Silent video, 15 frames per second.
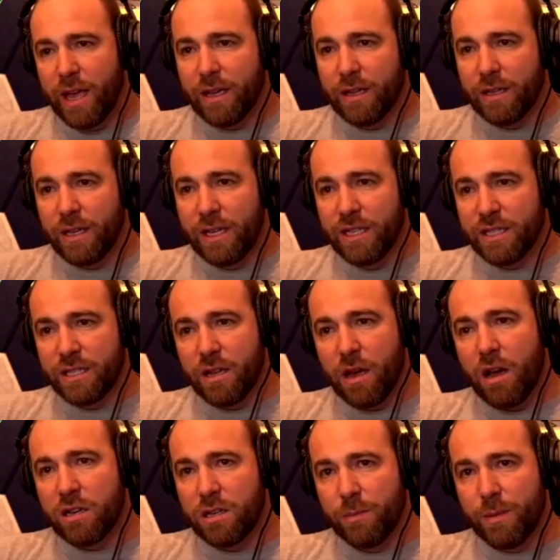he's
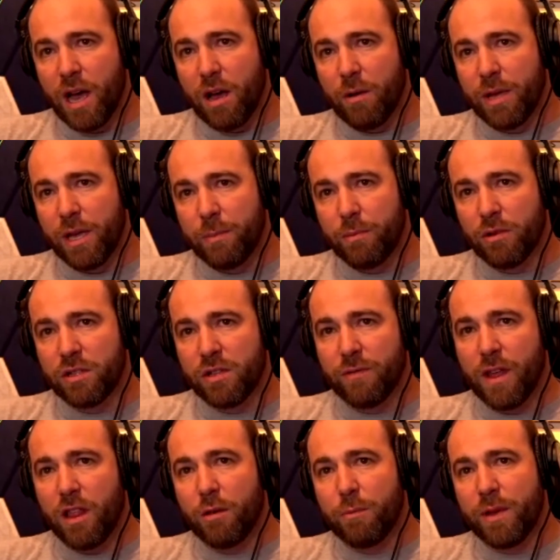talked about people
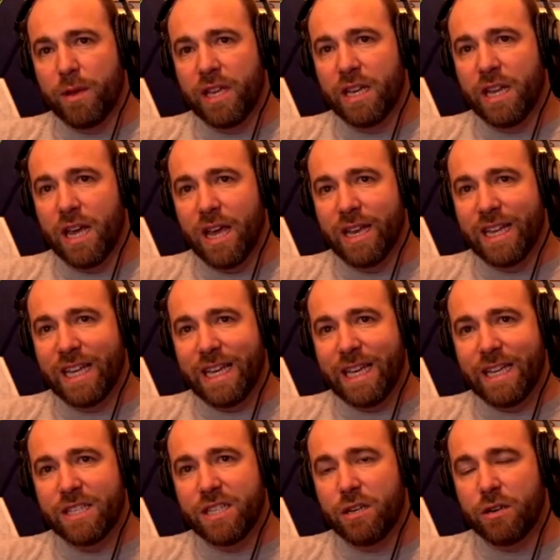developing an
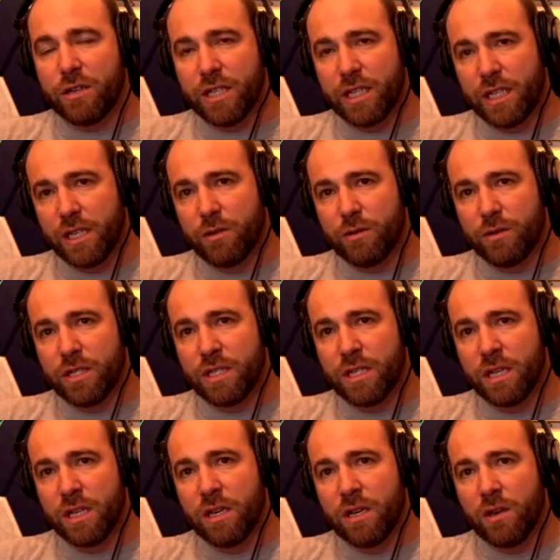easier to use
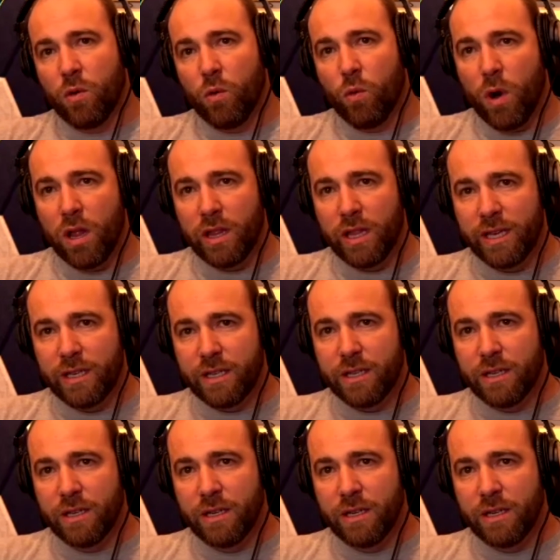wallet